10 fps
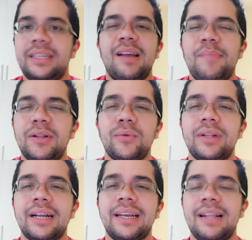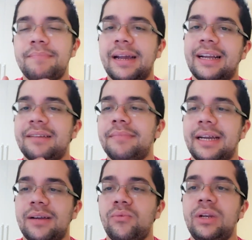The episodes are getting better and
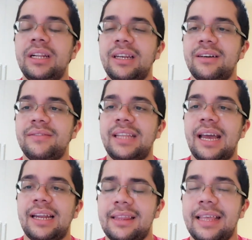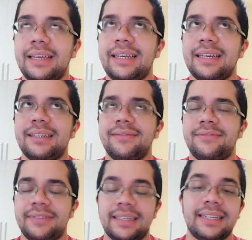better. I really love that Lake and
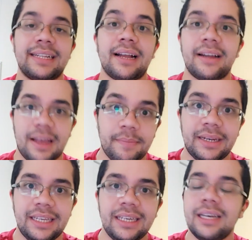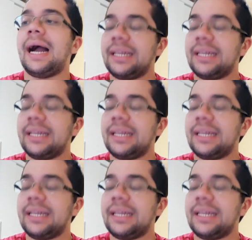Felix are happening.